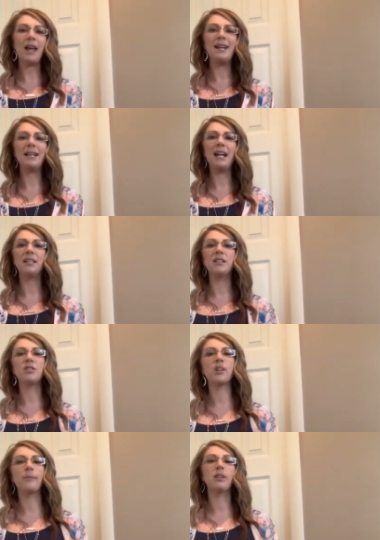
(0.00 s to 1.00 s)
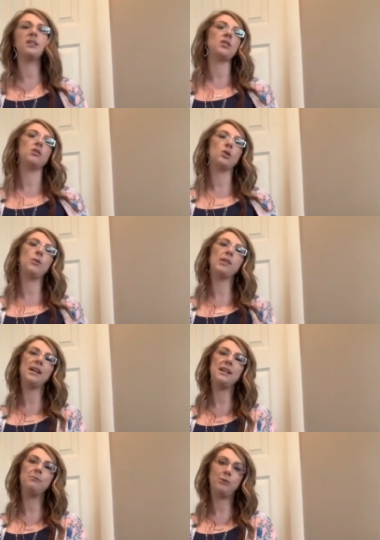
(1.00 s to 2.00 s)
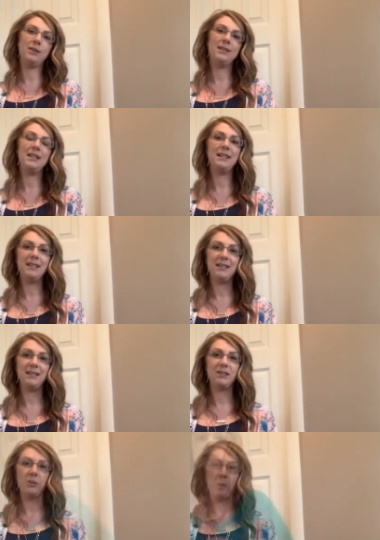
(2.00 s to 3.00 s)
And again, in the summer, these are so light and breezy and easy to